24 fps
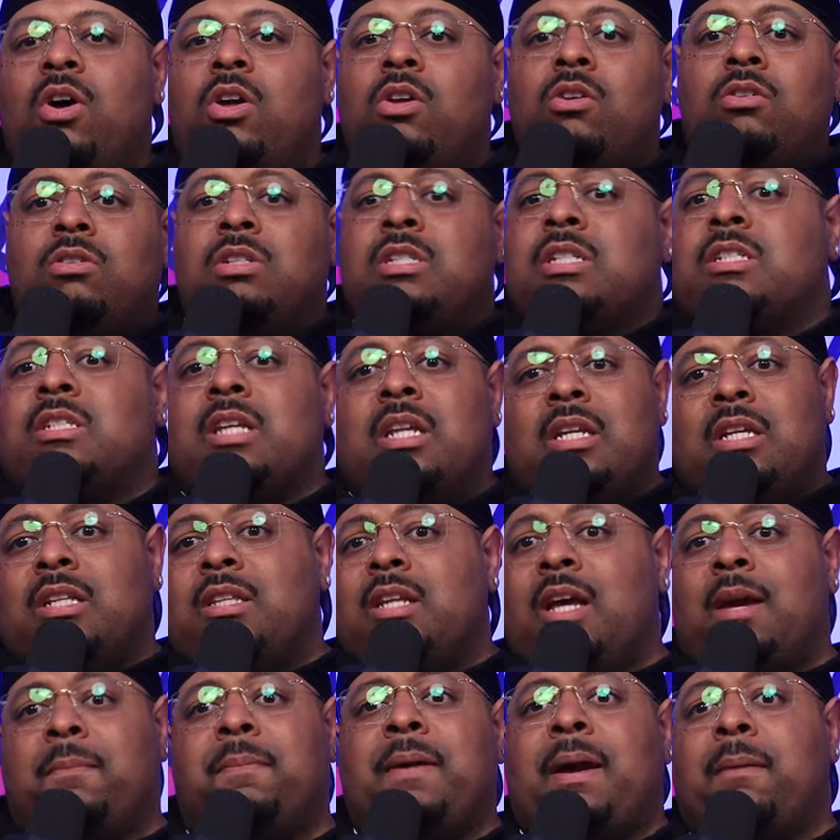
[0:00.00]
you could just send a
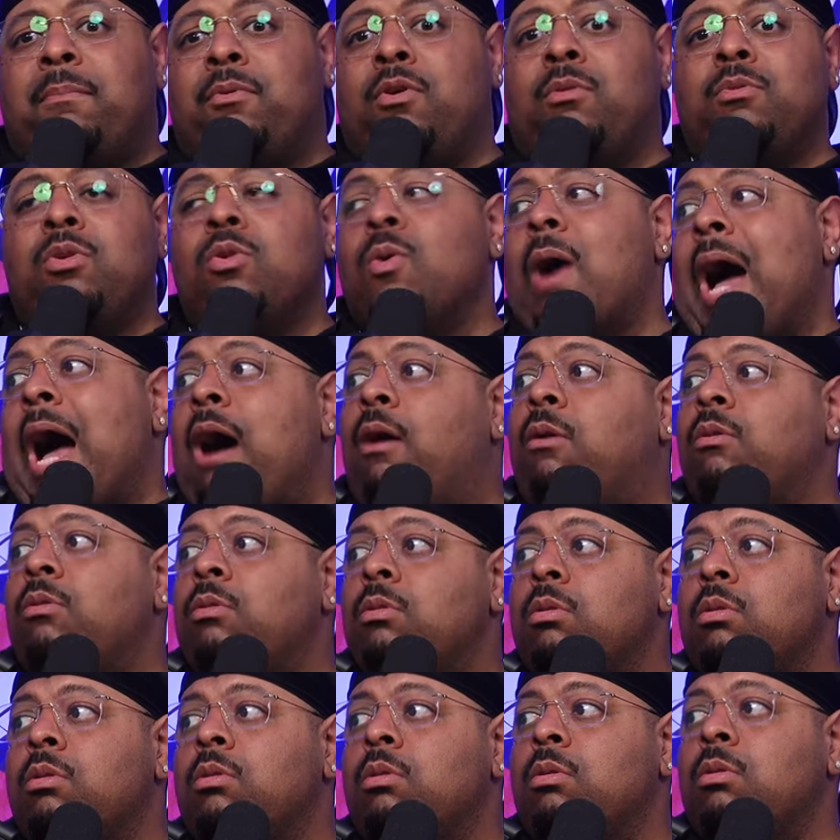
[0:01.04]
dick pic, boom, you out.
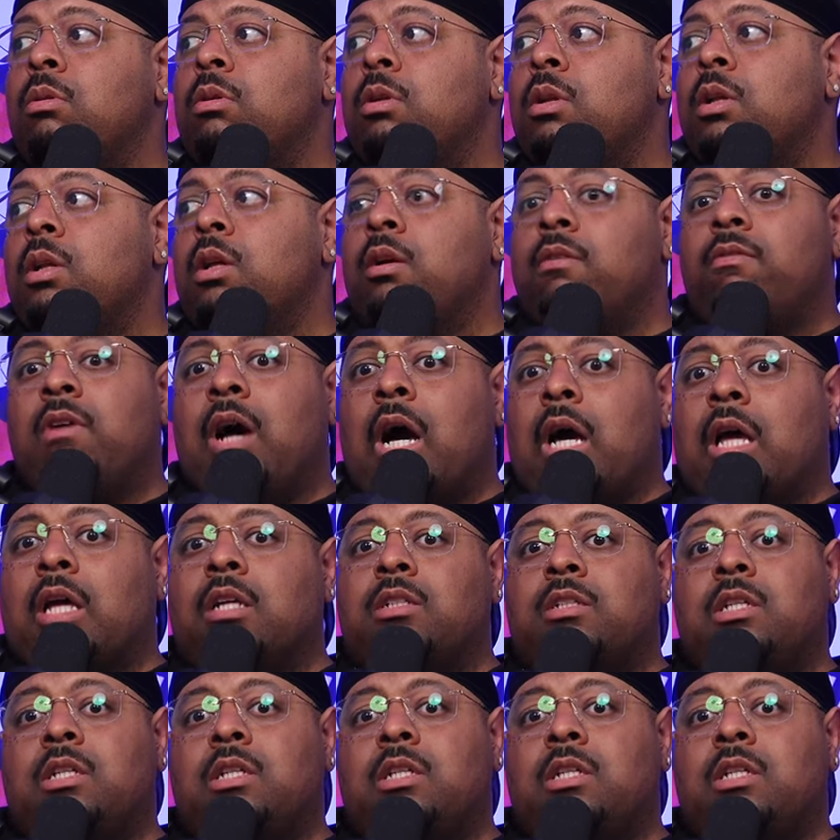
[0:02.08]
Fuck it.